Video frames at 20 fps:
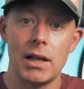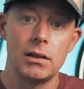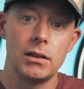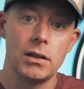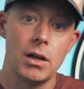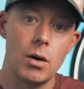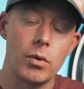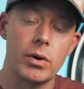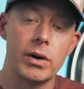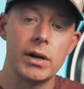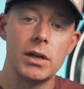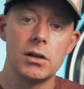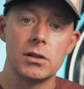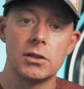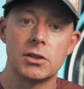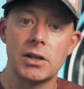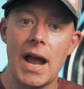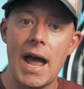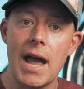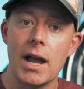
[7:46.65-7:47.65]
lowering your
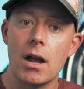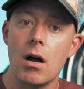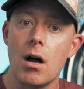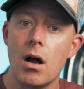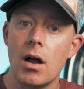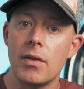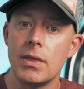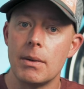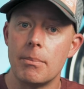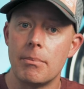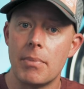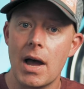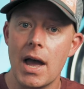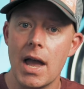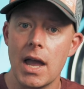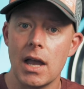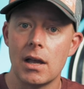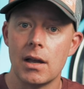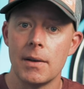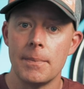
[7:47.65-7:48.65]
drag on the
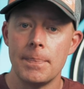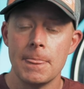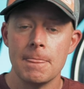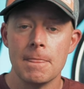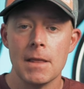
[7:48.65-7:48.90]
bike.